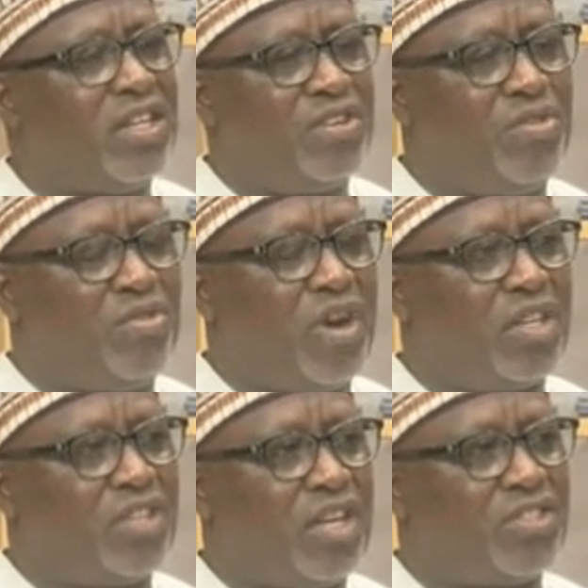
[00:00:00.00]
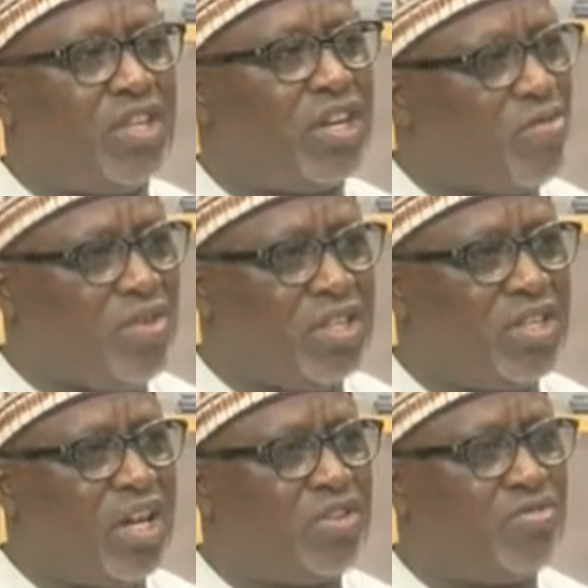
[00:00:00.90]
you know, as a
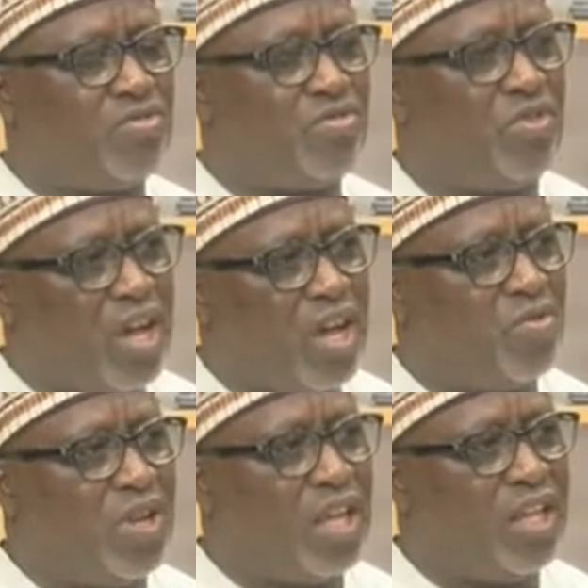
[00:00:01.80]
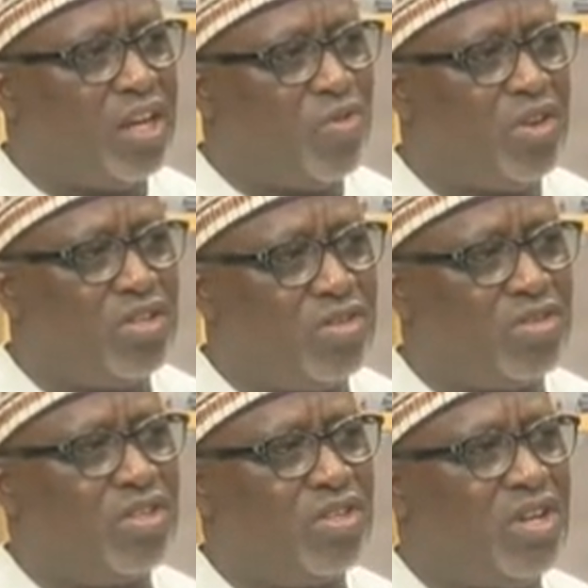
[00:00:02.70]
regulator to join hand with other
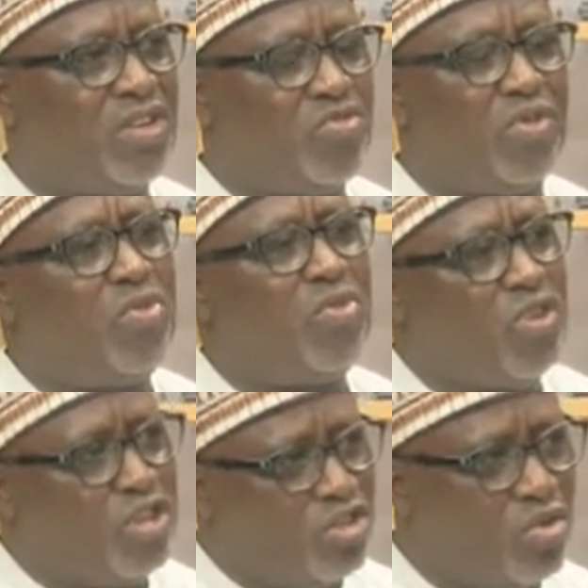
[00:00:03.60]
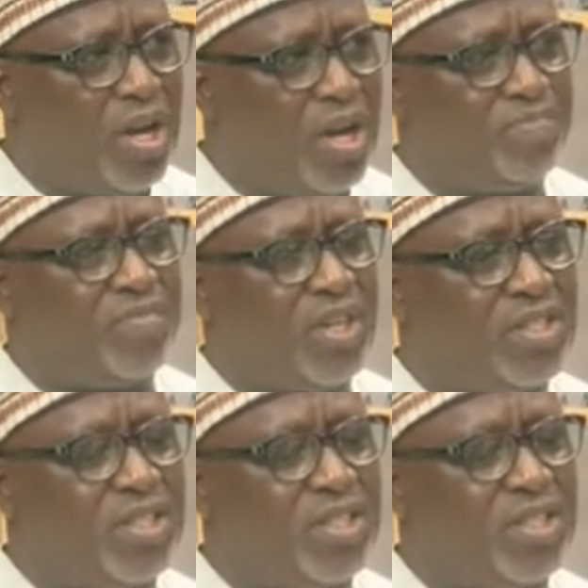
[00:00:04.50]
regulators to be able to ensure that